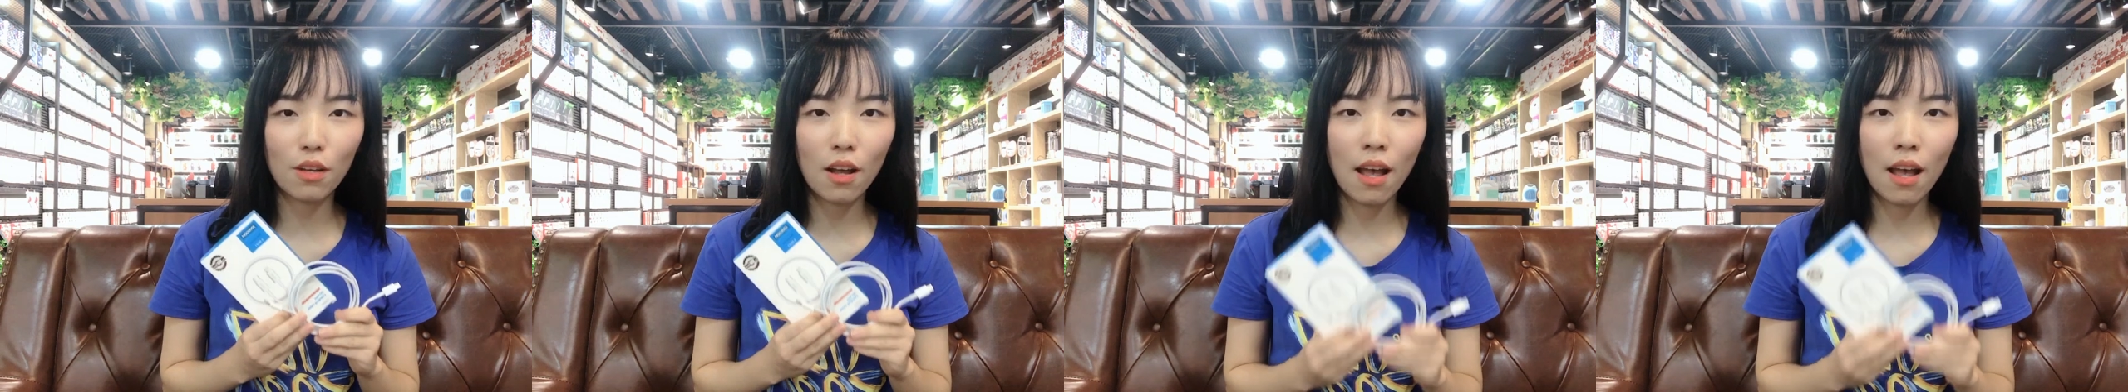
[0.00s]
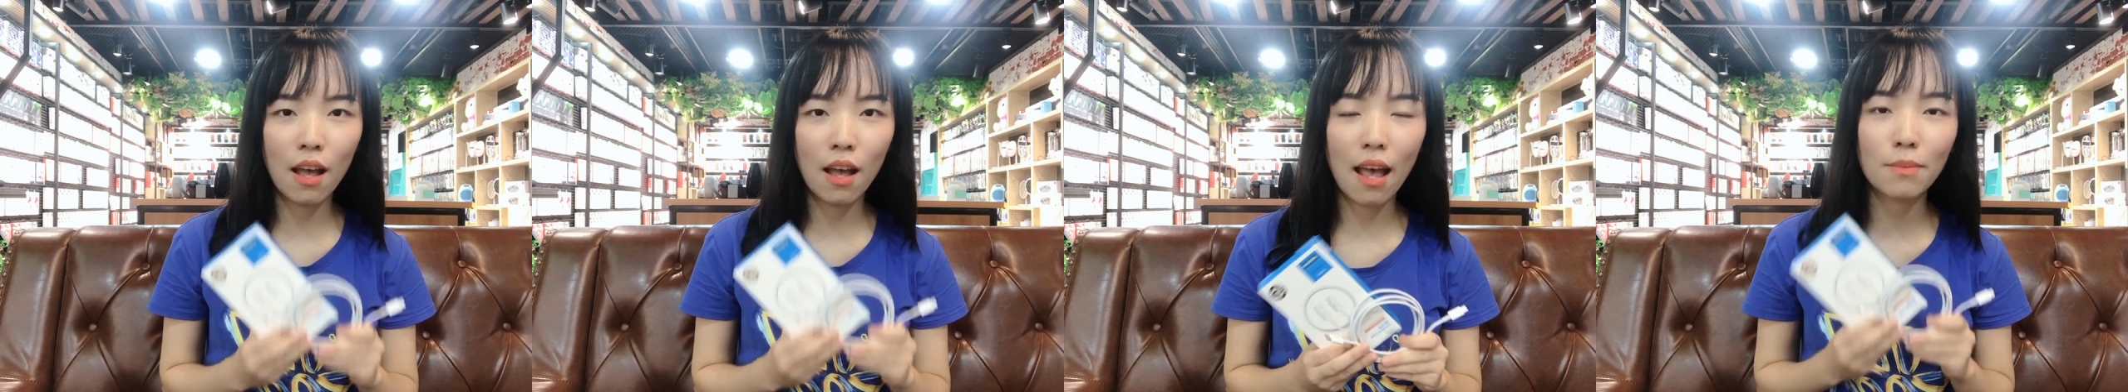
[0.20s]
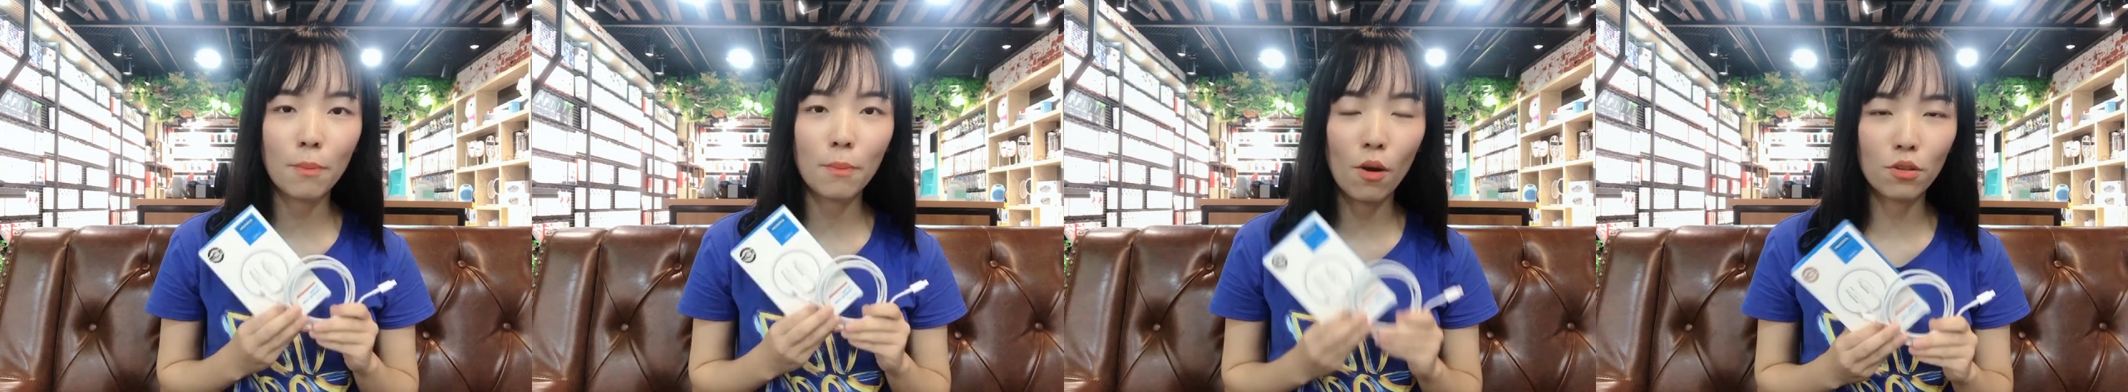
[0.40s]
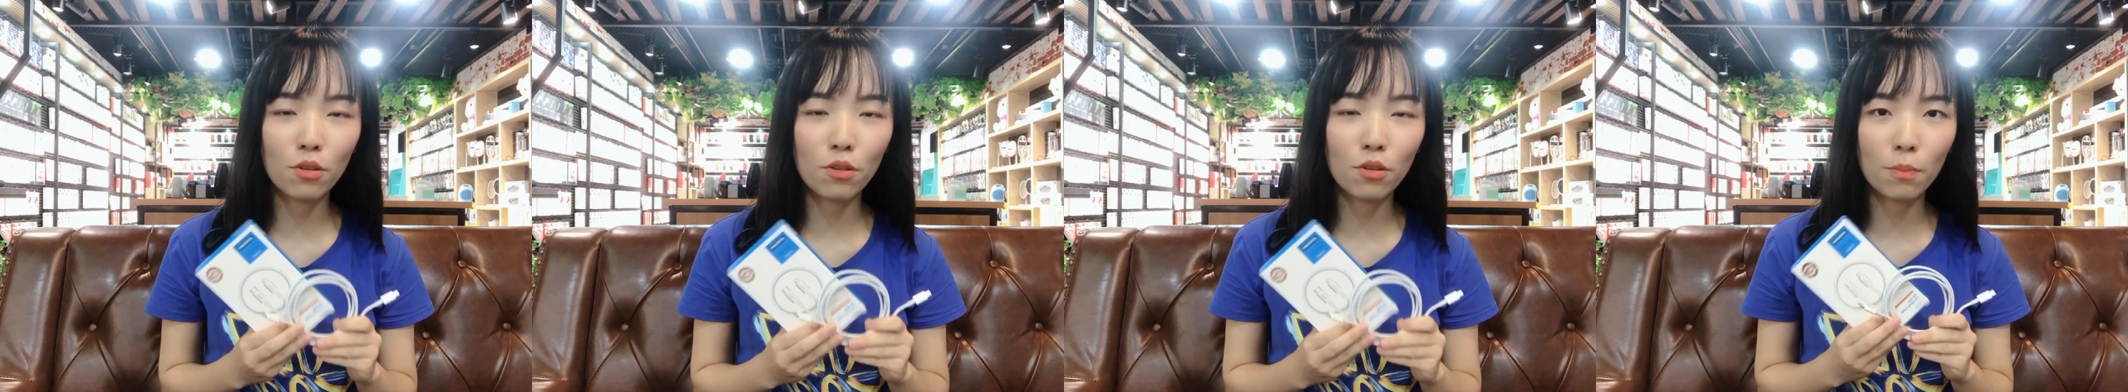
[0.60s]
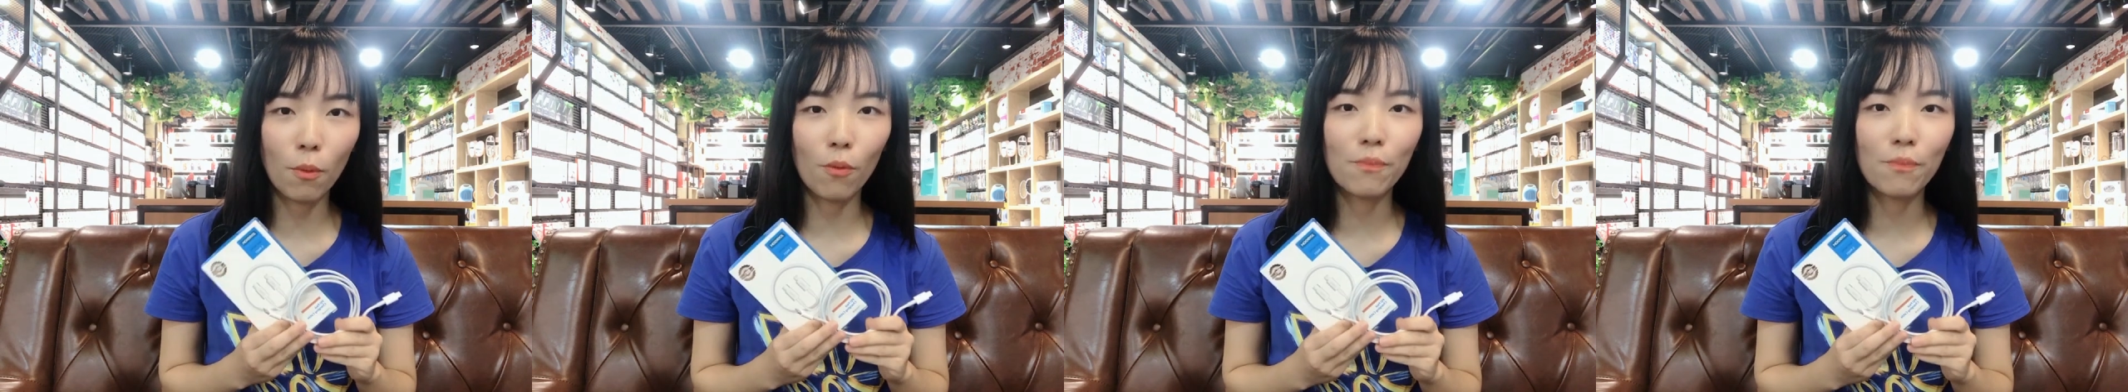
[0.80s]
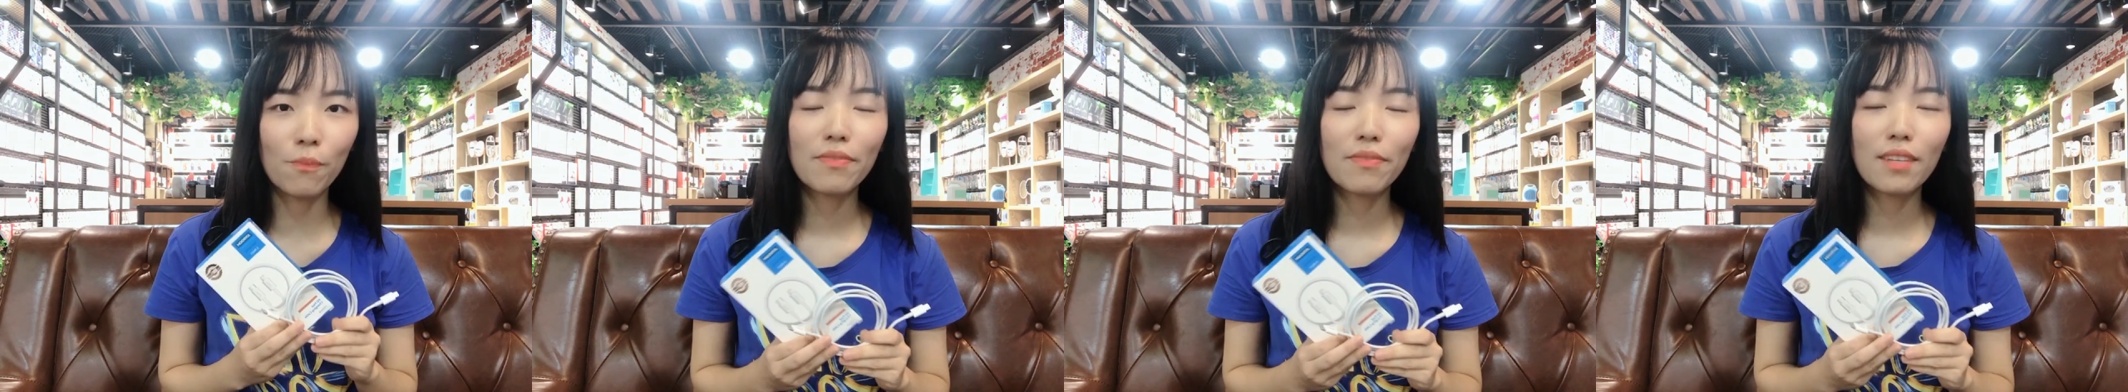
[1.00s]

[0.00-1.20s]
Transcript: uh, as possible.